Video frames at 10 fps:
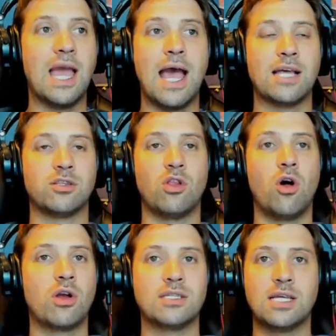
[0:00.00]
as
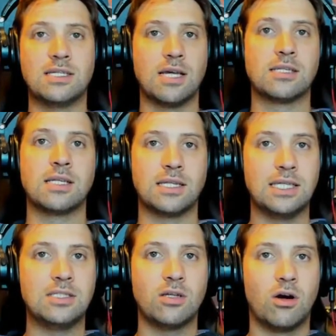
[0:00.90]
long as it doesn't
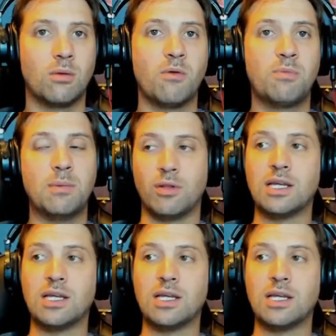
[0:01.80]
lead to harm of people.